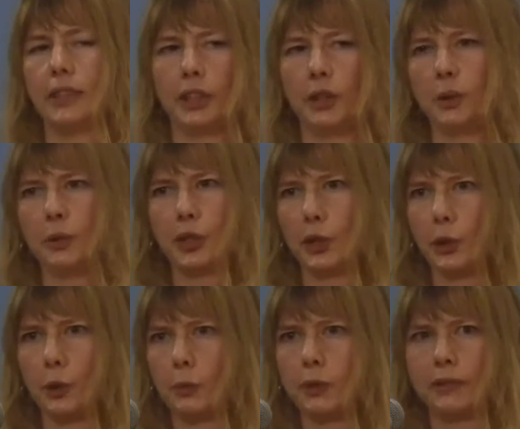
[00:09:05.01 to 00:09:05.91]

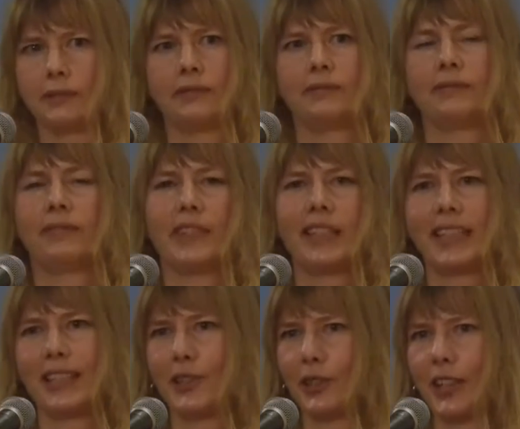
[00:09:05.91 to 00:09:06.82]
YouTube,
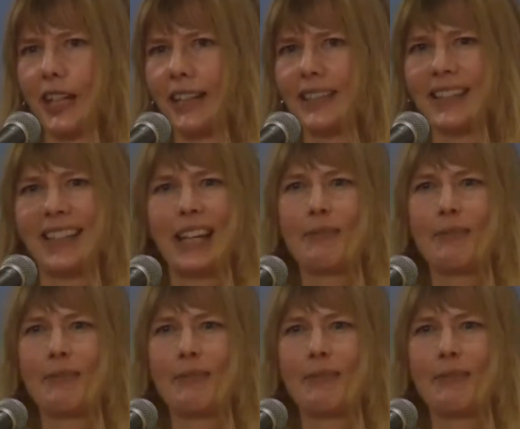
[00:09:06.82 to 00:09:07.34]
the internet.